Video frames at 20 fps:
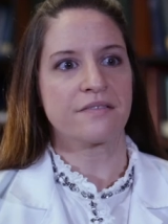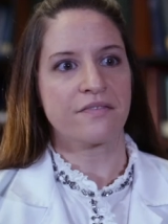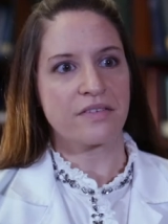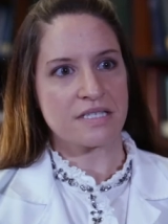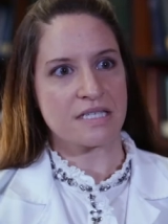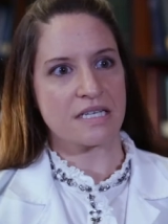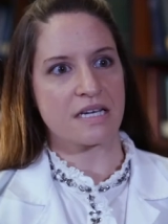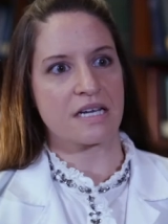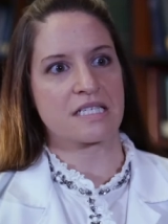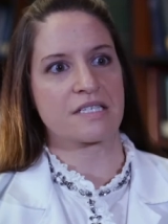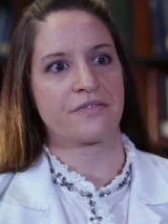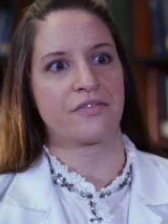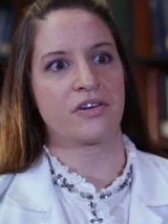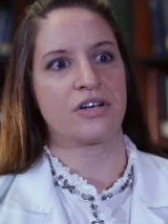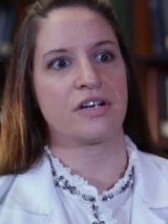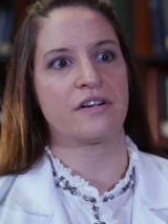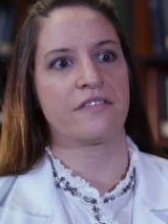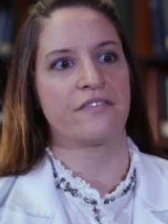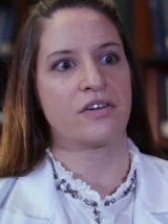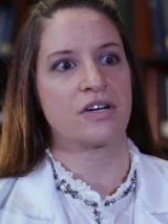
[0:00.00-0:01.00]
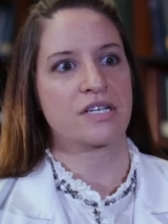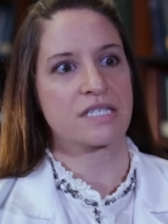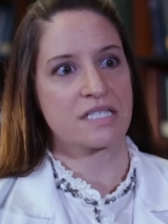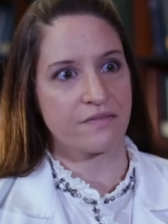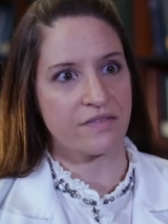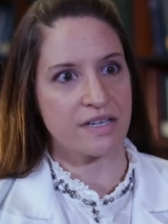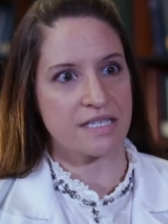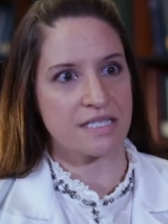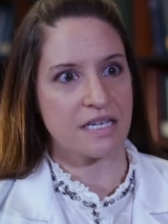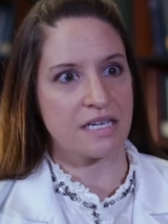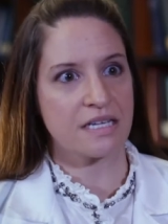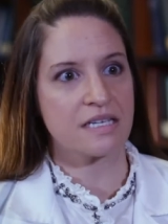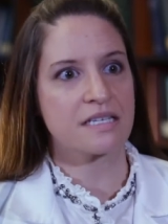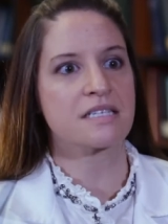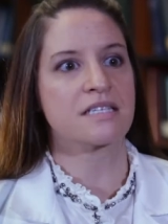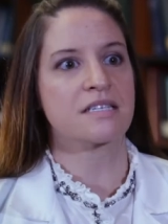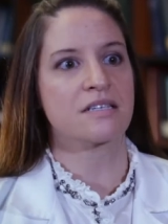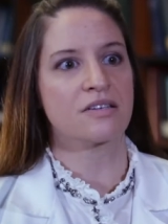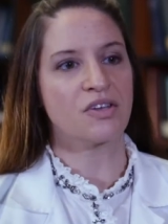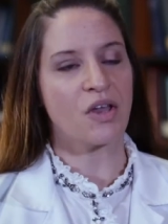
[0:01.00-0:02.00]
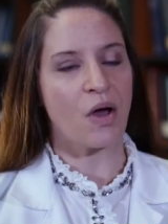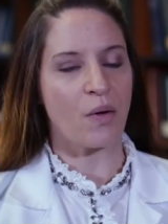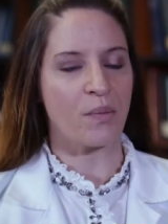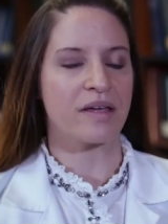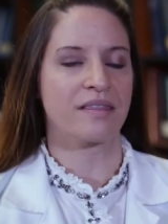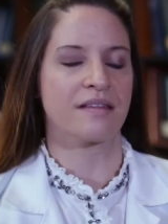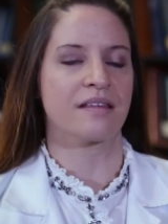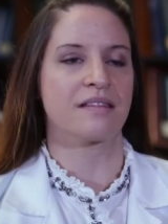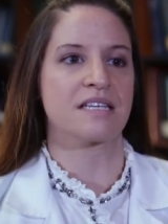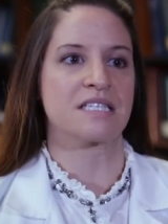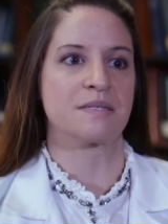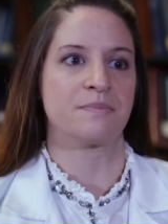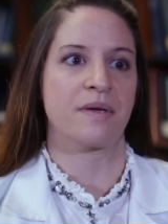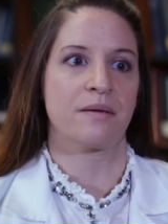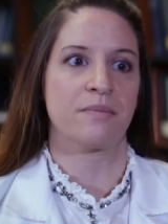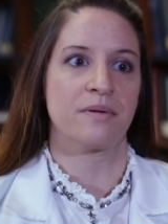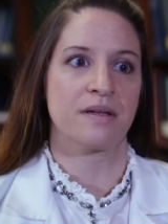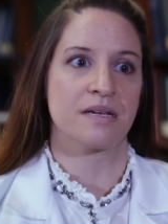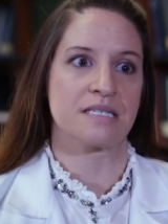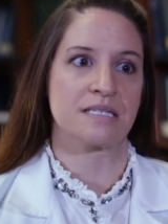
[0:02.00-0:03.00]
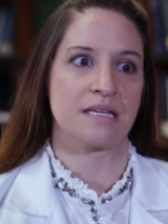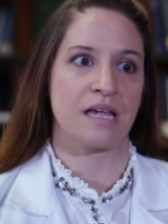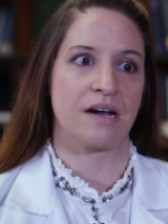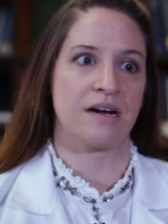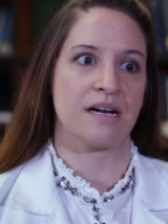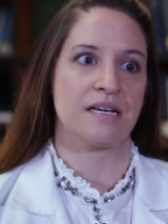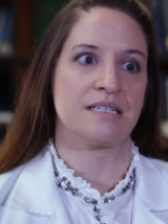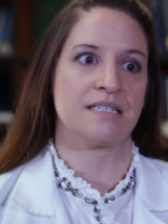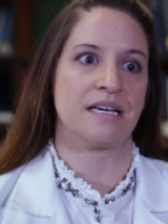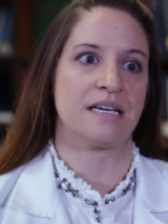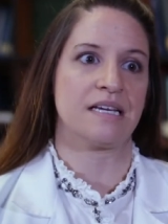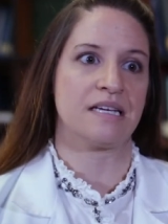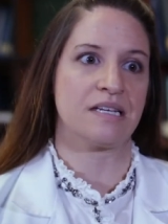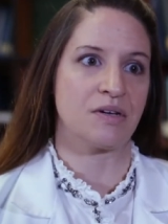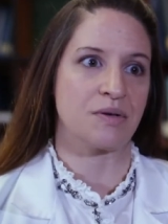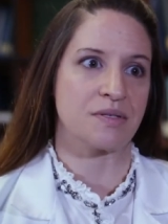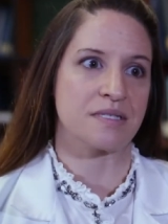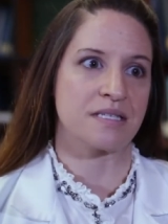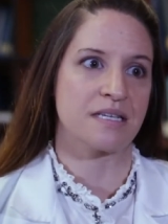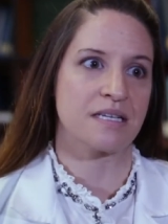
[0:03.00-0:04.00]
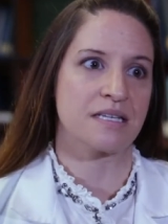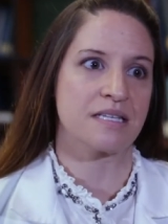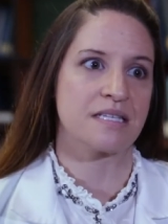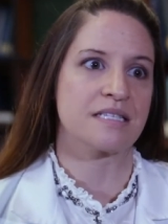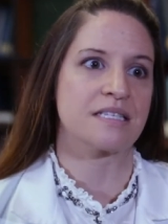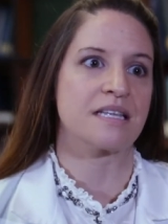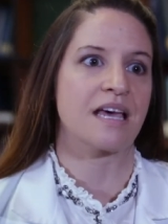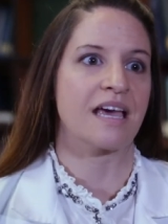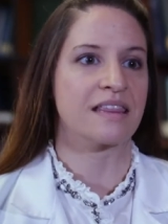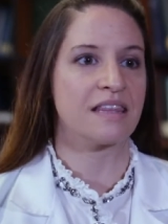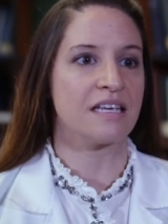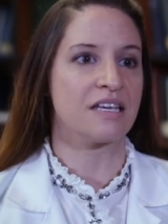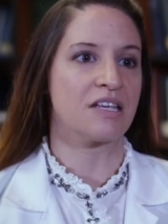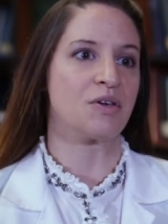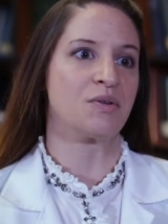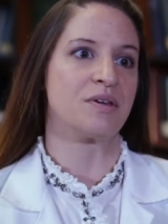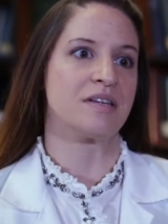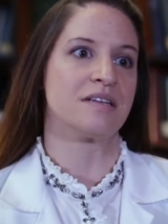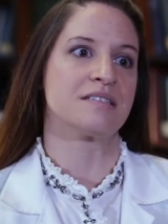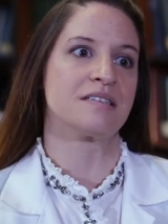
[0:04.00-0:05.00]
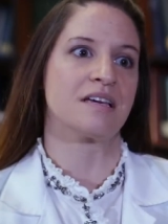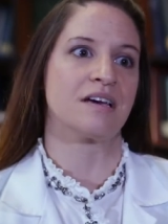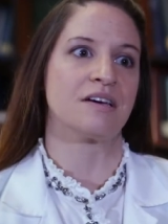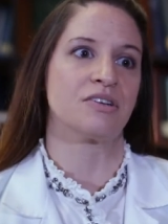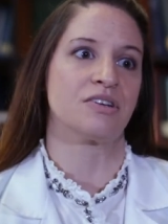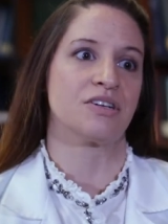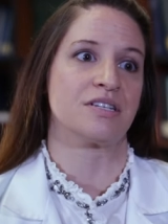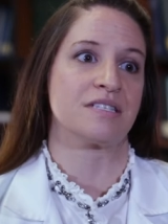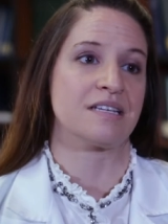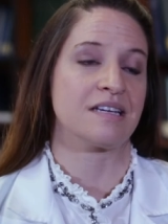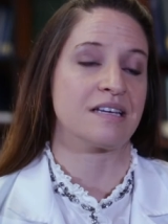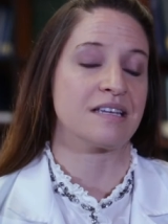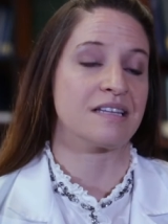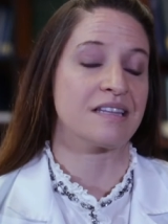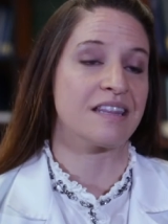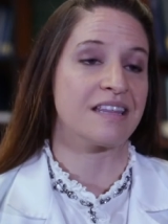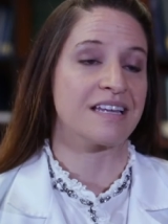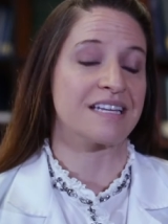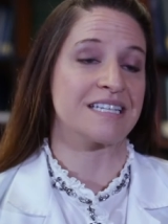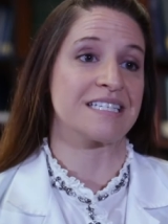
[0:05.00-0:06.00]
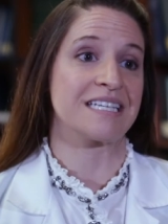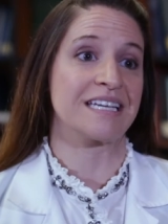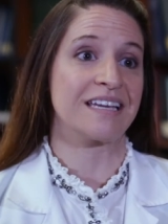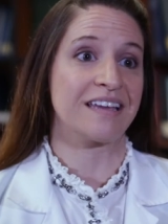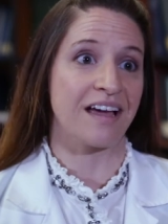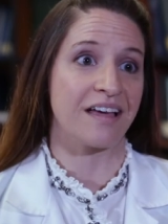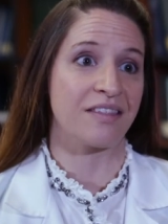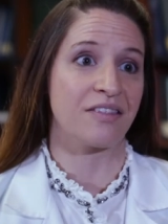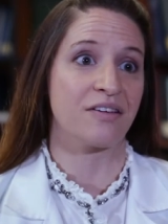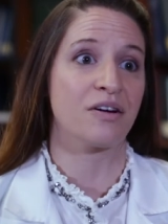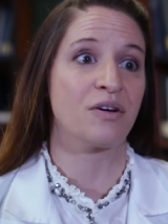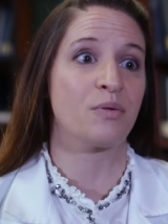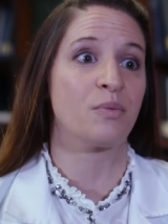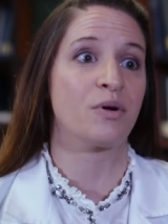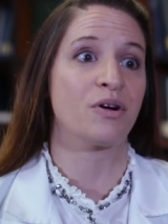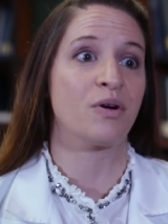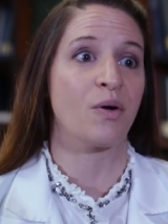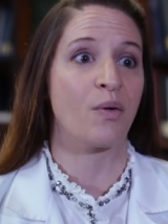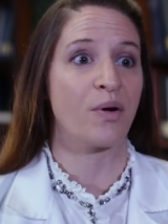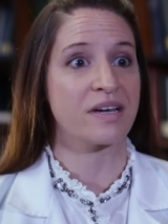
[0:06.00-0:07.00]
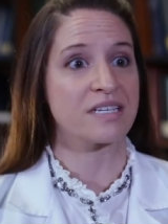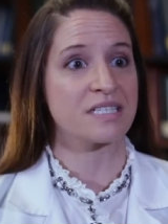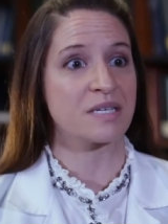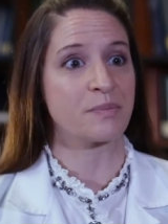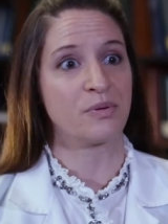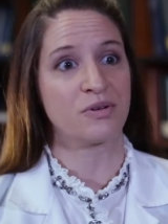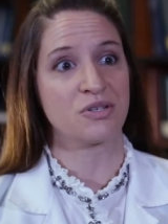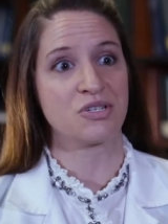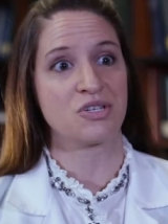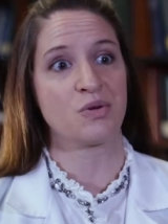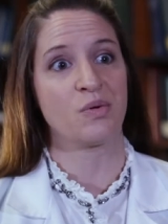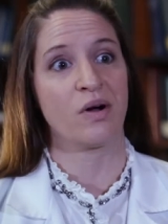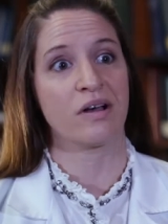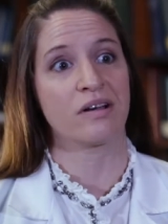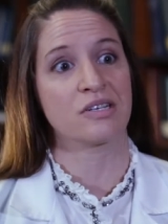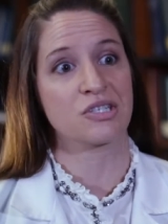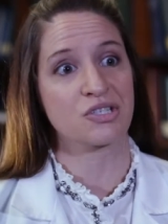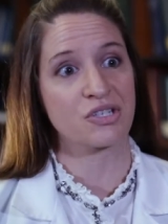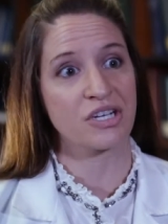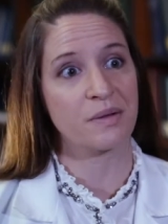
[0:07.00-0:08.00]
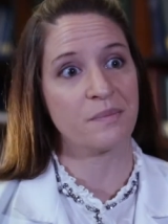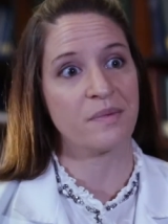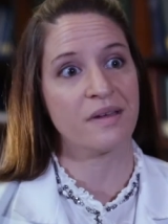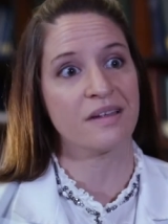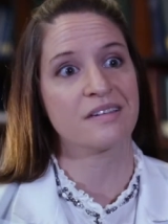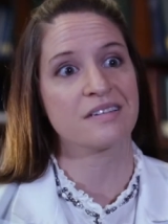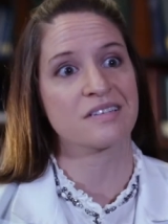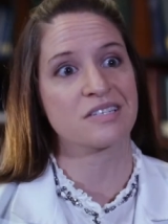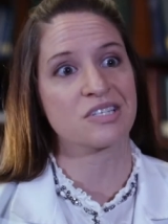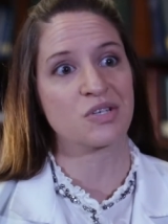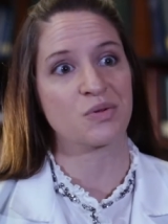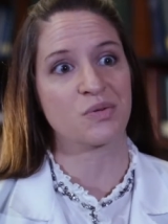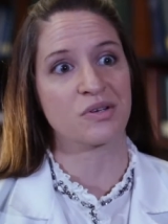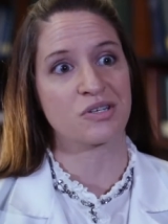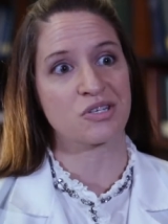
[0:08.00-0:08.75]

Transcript: to visit us for your first visit, knowing that this may be a scary diagnosis, I think you need to understand that together we're going to put you on a treatment to